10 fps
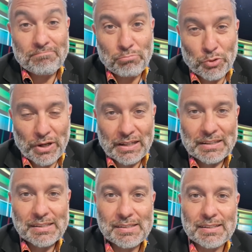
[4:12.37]

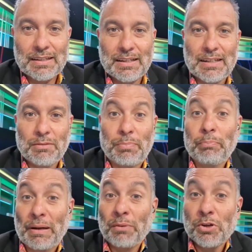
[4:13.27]
brings, uh,
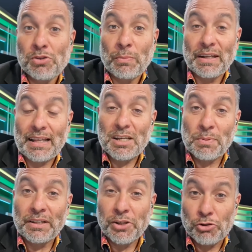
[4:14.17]
by the way, somebody that has
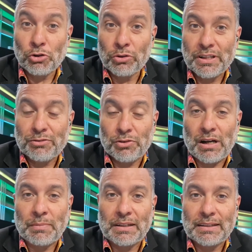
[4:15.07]
been in the show, at least for
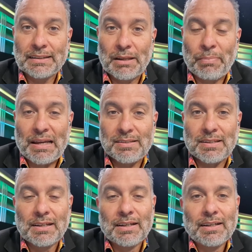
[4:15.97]
Real Madrid in the past,
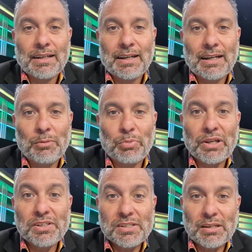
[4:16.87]
uh,
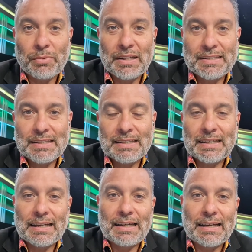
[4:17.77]
brings stability.
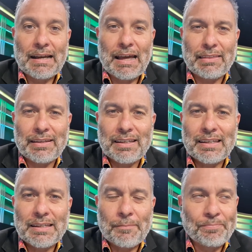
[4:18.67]
Uh, I think
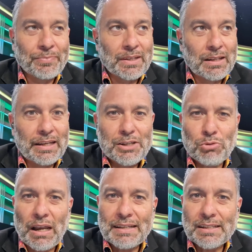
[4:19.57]
he he's
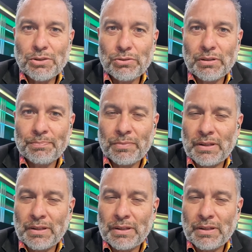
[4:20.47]
related to the